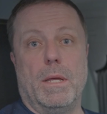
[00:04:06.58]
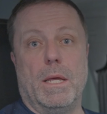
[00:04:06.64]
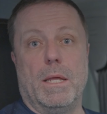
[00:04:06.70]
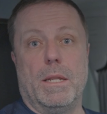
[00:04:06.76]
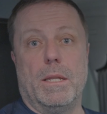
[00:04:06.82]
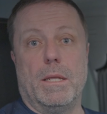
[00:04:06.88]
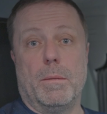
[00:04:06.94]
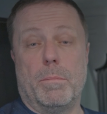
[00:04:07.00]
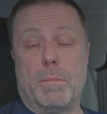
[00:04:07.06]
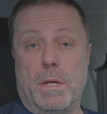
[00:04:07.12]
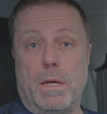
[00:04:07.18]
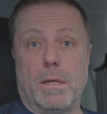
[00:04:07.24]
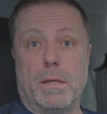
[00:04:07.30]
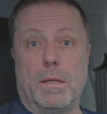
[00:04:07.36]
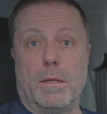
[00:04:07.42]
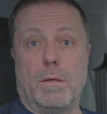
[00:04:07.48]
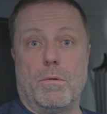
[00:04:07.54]
at a
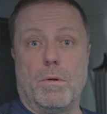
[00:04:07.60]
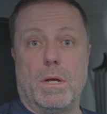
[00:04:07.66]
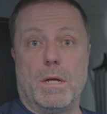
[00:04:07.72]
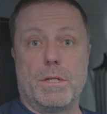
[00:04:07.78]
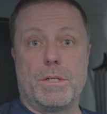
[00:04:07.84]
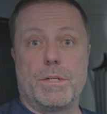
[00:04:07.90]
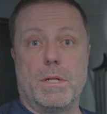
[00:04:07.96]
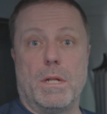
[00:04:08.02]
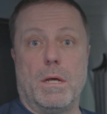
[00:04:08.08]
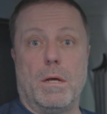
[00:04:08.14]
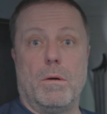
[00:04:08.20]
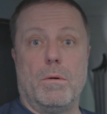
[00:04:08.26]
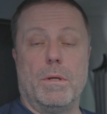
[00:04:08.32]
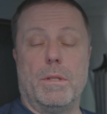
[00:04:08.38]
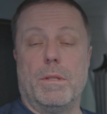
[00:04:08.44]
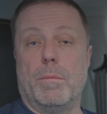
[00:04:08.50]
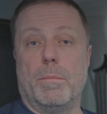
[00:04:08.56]
parking garage now
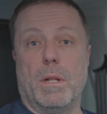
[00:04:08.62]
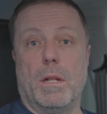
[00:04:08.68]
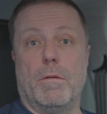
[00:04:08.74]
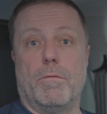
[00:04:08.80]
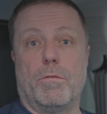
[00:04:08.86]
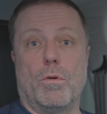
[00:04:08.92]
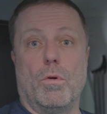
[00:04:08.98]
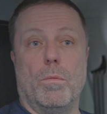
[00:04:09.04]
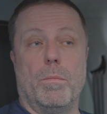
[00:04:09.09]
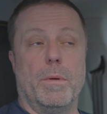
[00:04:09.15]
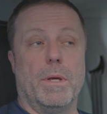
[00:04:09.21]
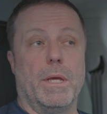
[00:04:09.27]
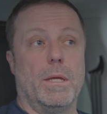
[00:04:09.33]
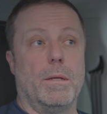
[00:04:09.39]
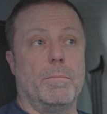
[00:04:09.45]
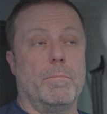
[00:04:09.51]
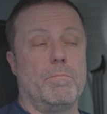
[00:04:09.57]
in the middle of
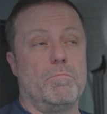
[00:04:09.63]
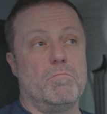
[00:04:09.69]
Copenhagen,